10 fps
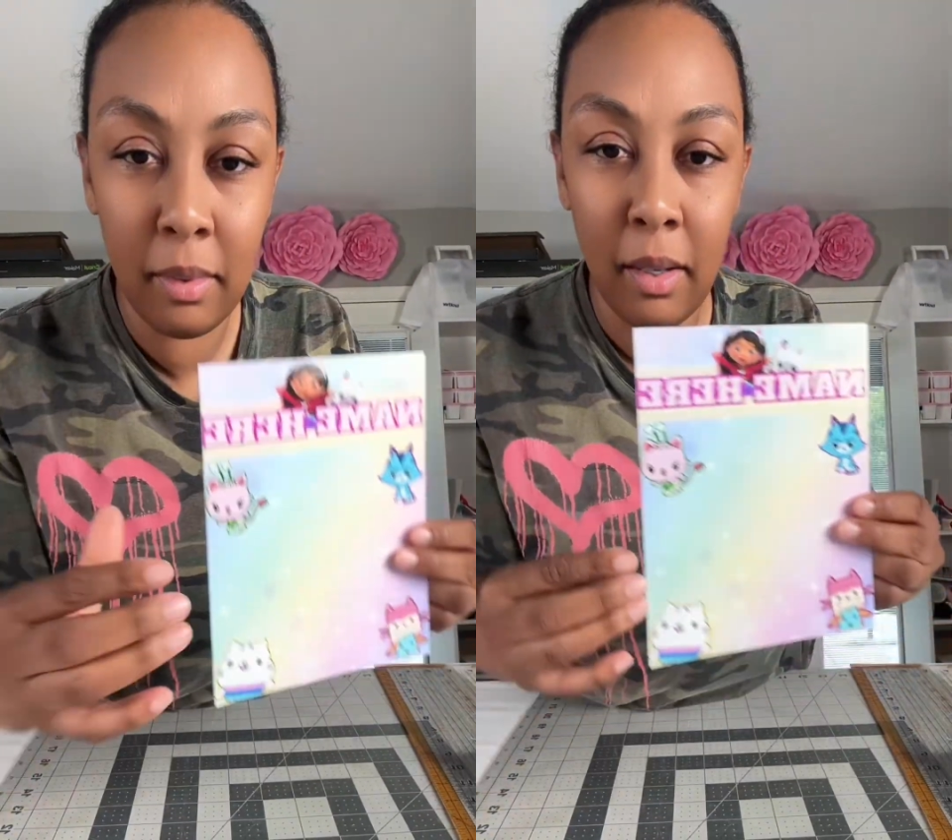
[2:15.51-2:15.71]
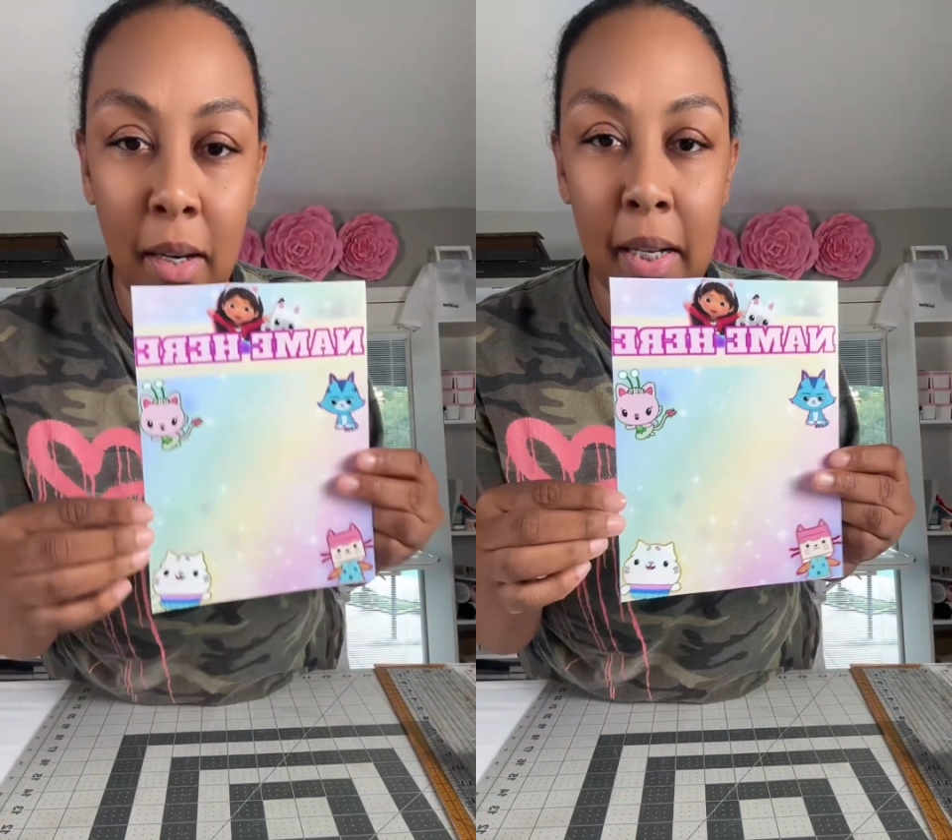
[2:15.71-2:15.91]

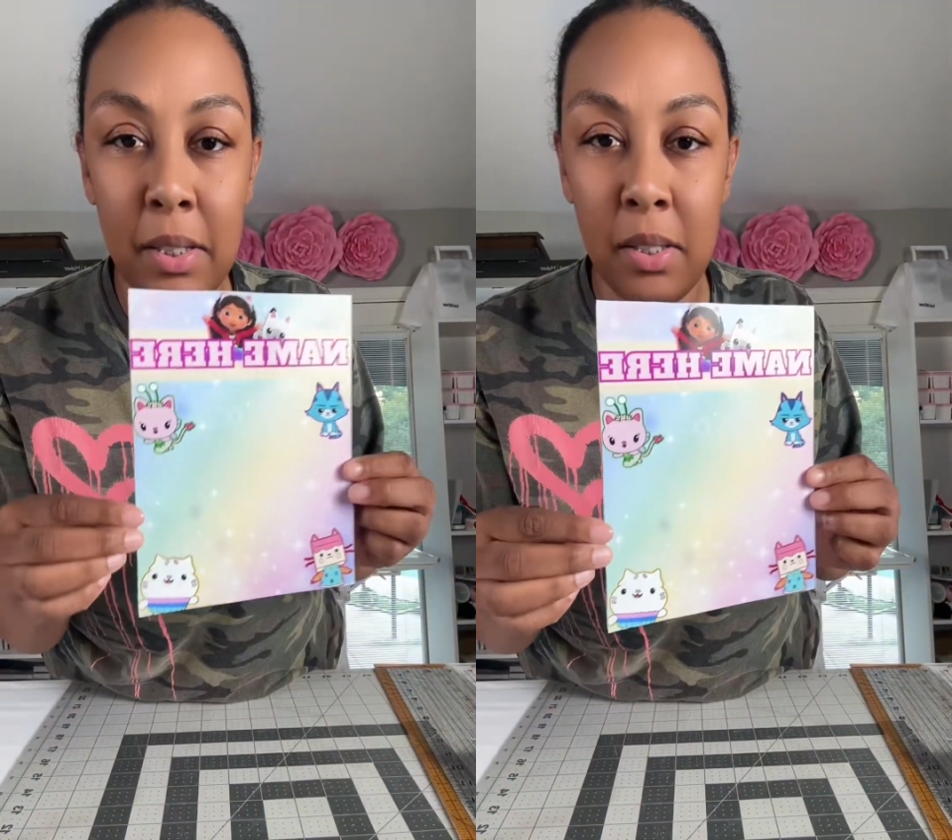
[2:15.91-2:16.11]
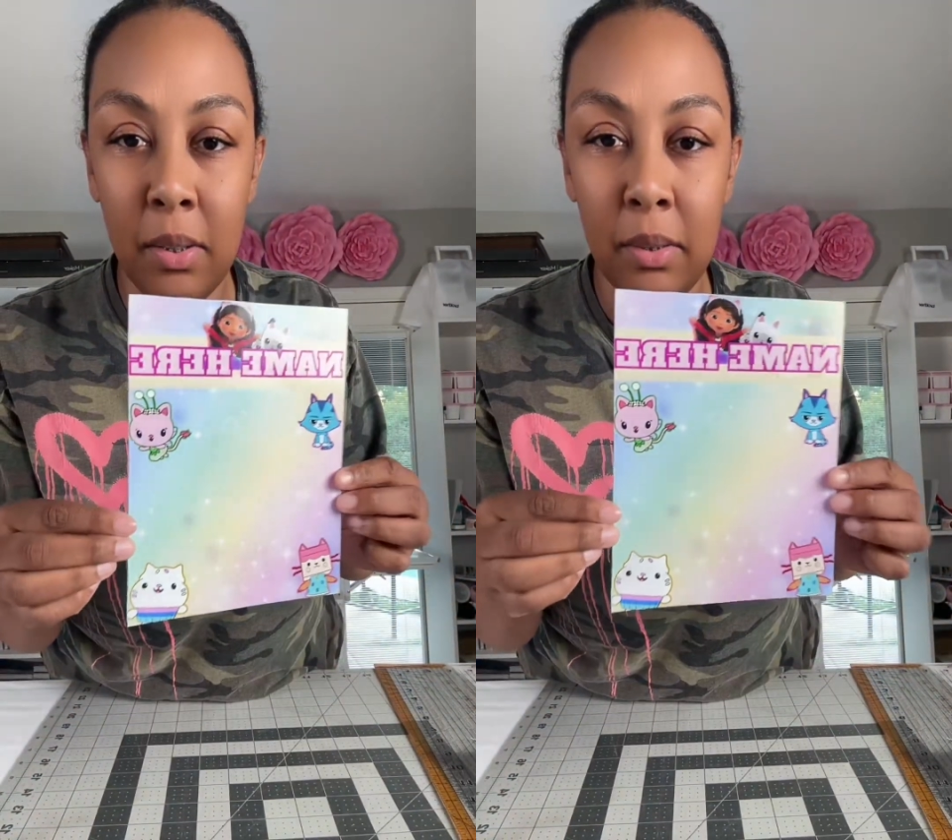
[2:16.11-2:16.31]
All right,
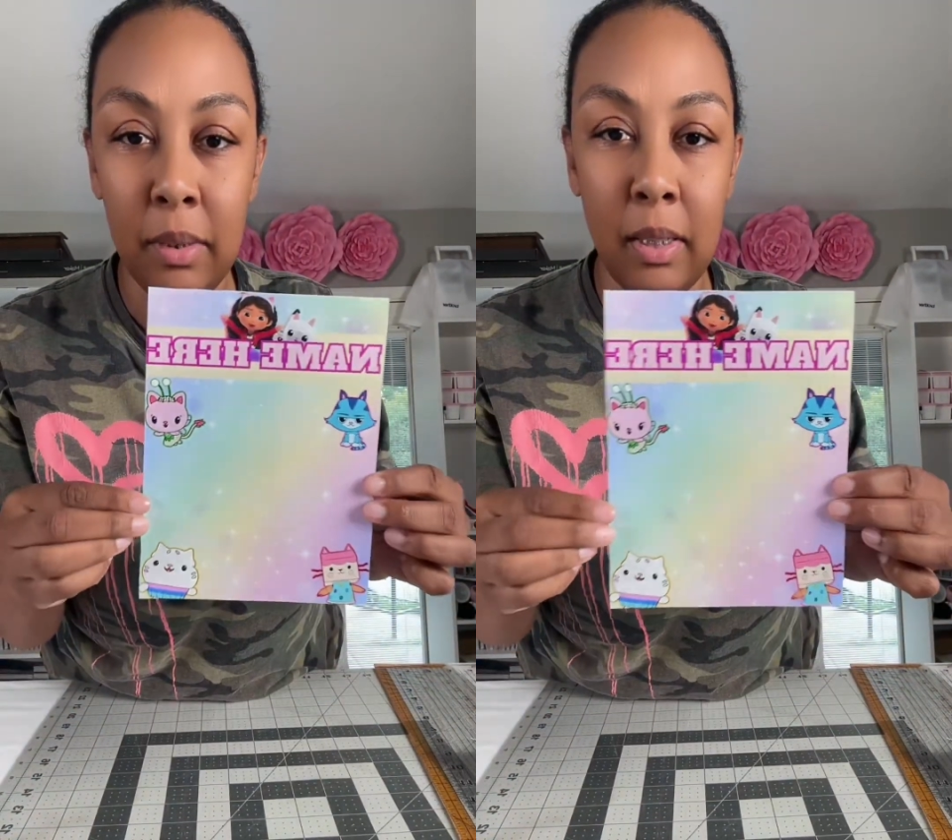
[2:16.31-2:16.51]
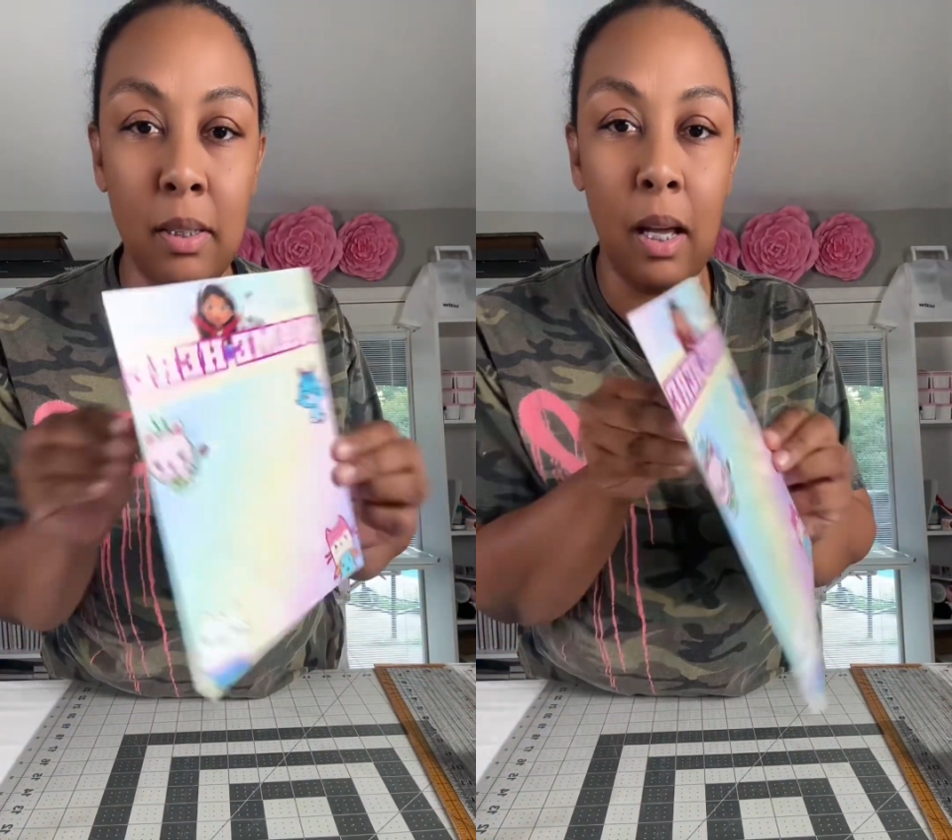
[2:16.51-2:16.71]
so
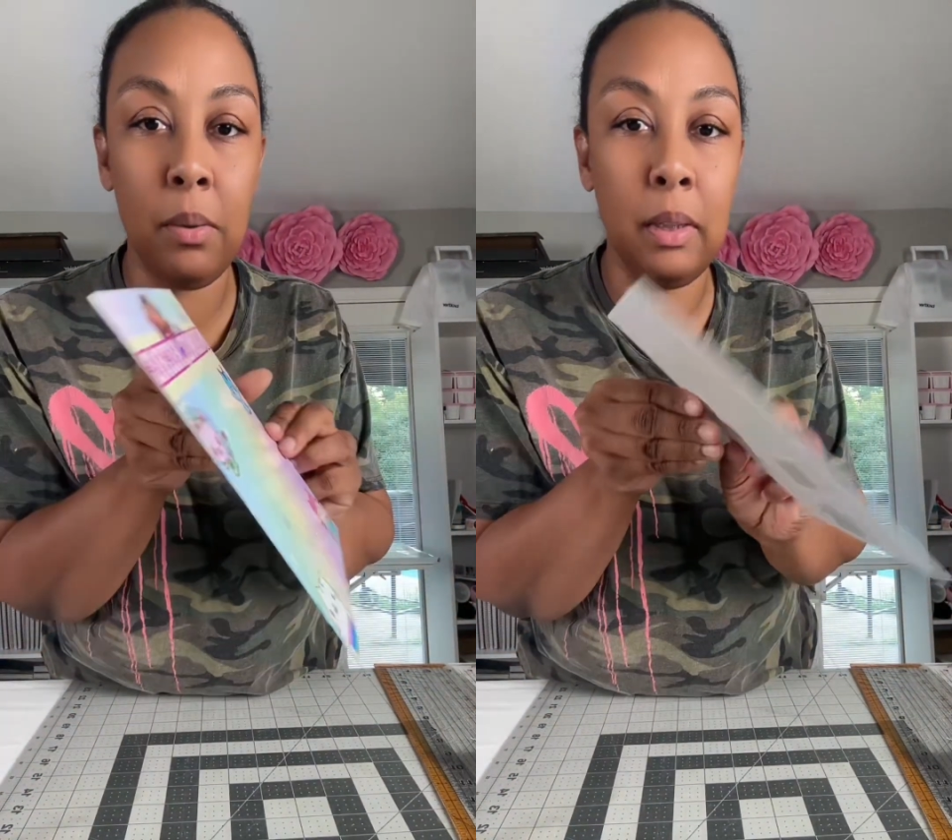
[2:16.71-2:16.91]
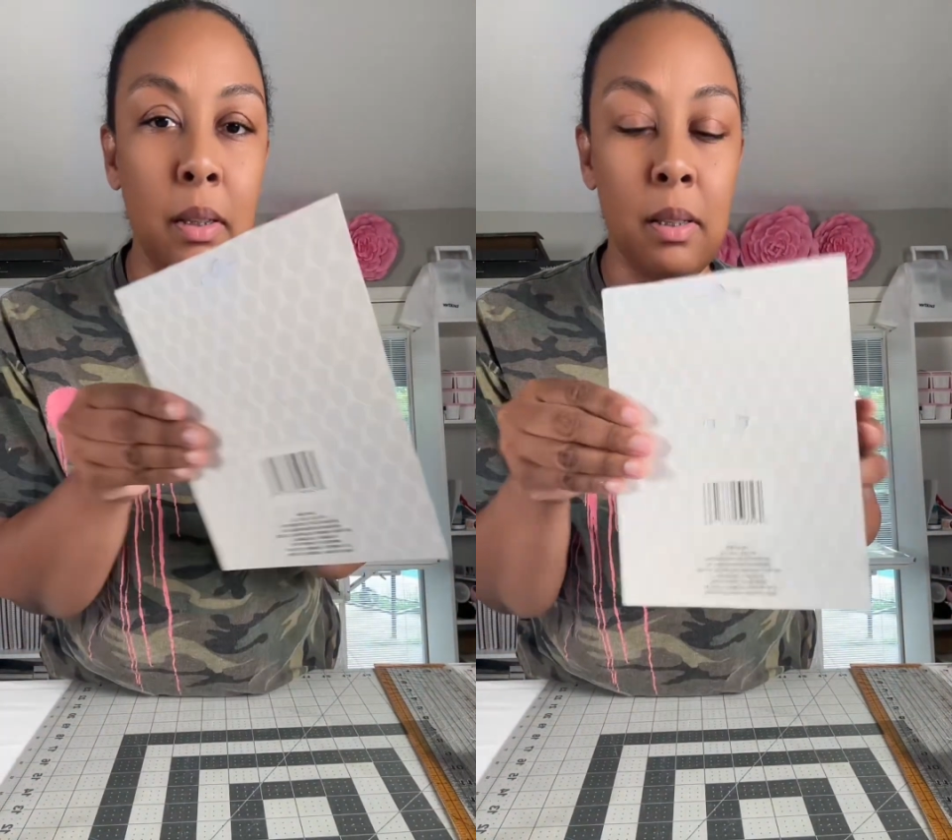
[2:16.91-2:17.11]
this is how
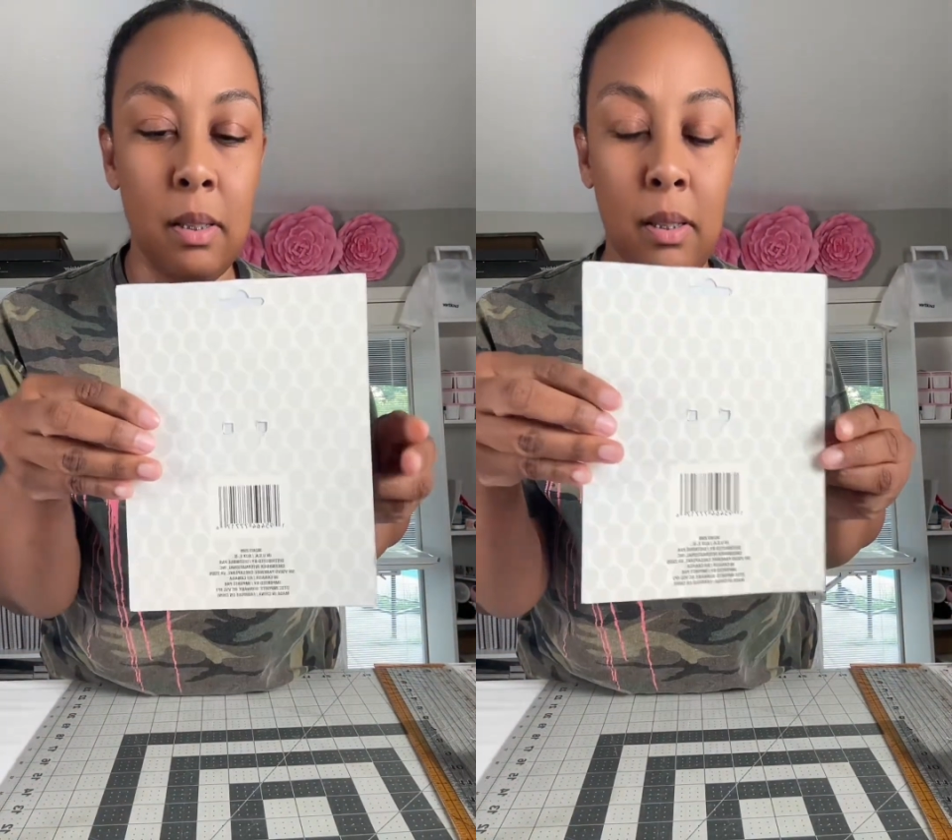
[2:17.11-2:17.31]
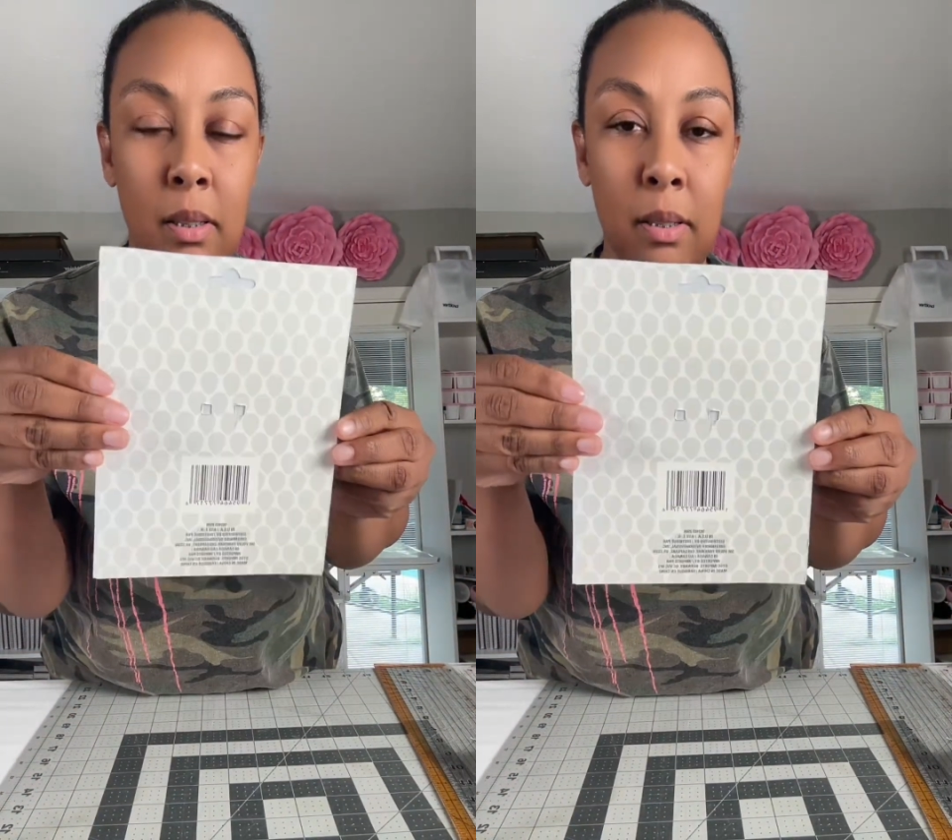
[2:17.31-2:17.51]
it looks.